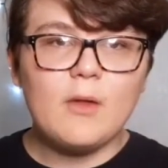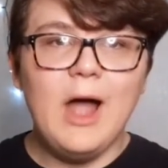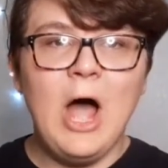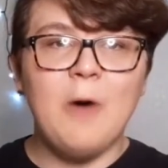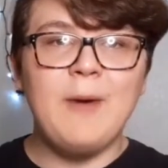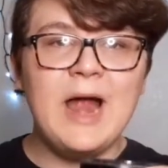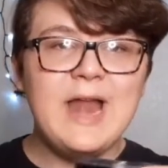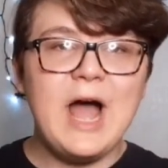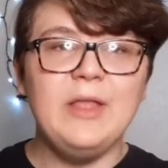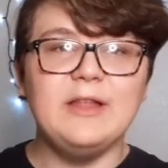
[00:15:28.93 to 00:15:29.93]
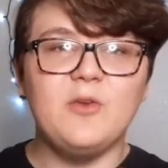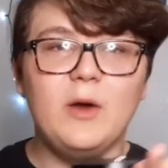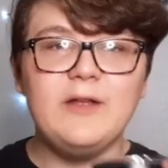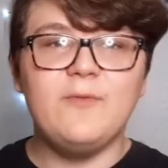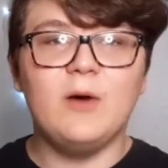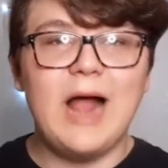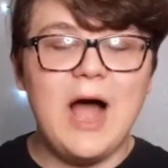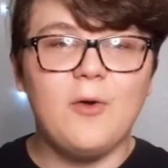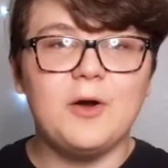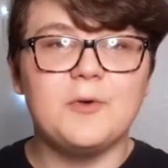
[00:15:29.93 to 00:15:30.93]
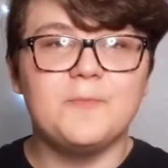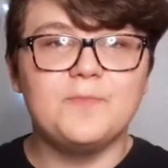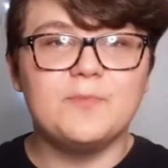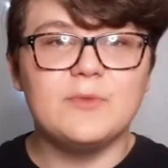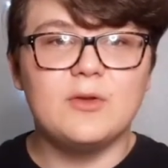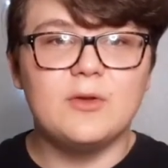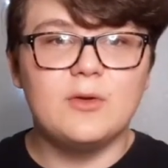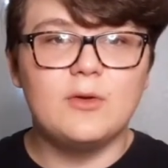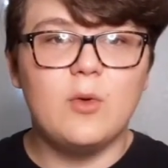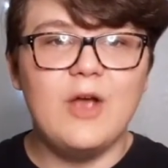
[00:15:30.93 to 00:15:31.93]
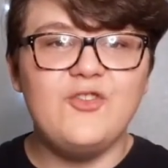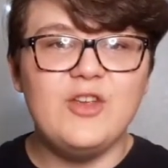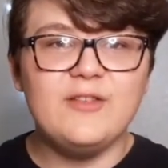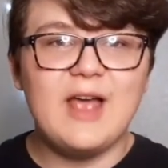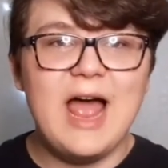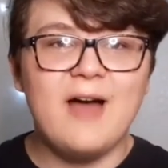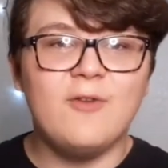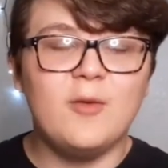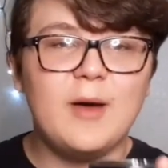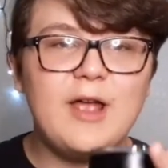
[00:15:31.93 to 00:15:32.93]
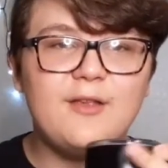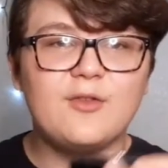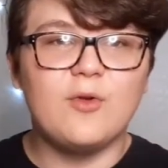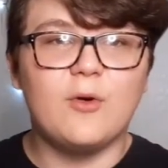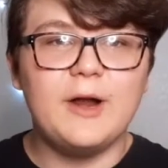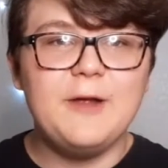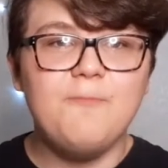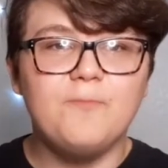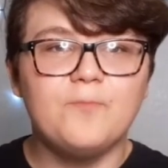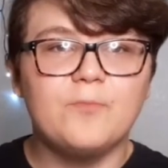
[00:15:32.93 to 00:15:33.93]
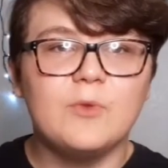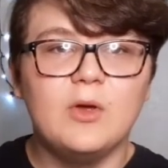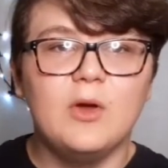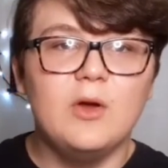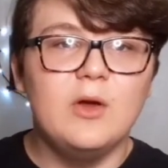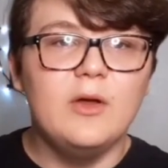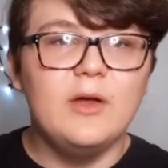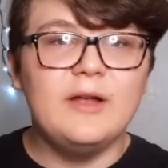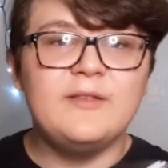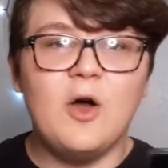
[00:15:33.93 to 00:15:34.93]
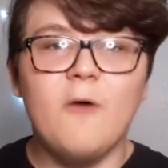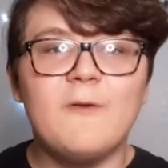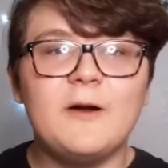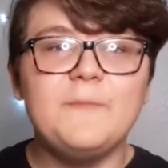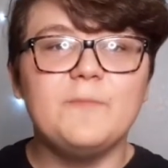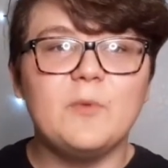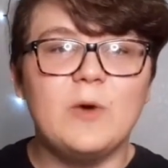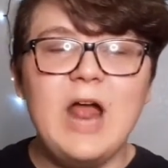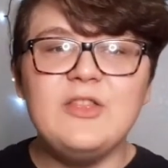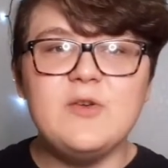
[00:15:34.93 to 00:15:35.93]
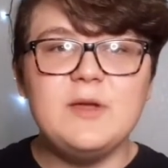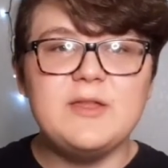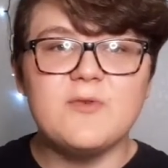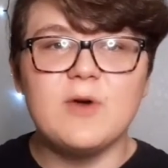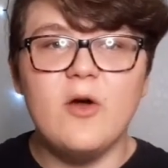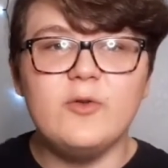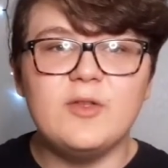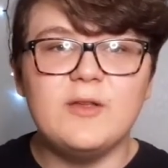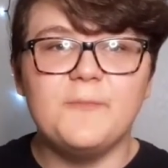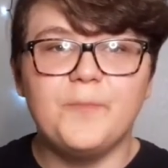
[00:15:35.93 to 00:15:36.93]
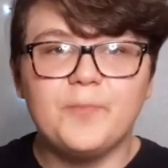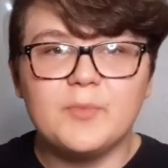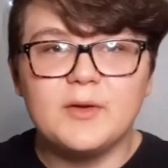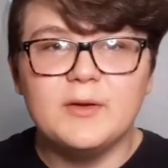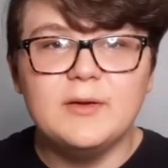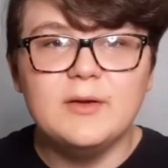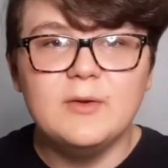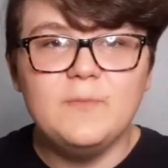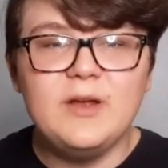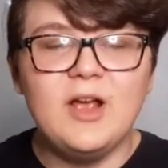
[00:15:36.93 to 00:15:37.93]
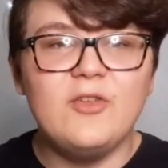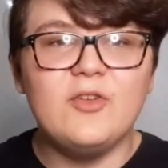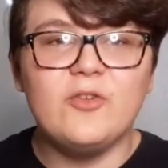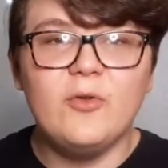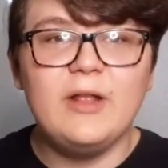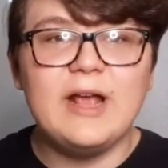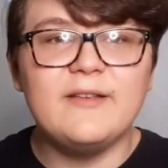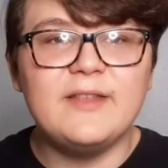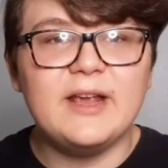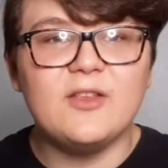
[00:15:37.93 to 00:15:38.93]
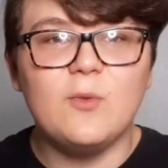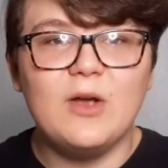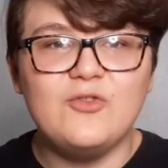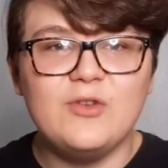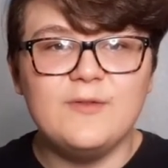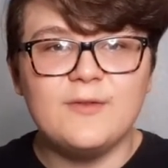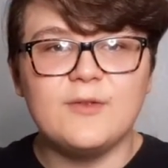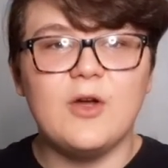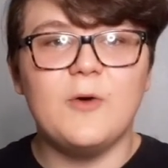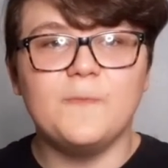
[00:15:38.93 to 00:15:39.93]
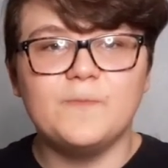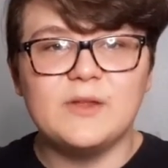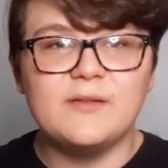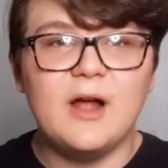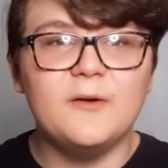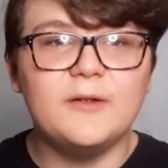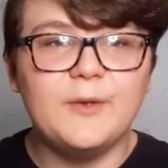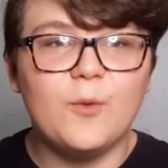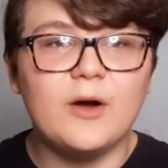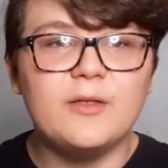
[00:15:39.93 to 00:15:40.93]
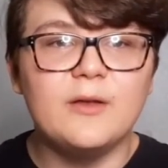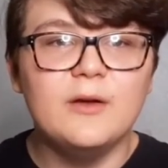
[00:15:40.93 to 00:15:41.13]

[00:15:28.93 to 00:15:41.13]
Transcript: Uh, by now, the 24-hour questions I have on my story, it's over. We're not doing the roast because there's only like six questions, so that's not really worth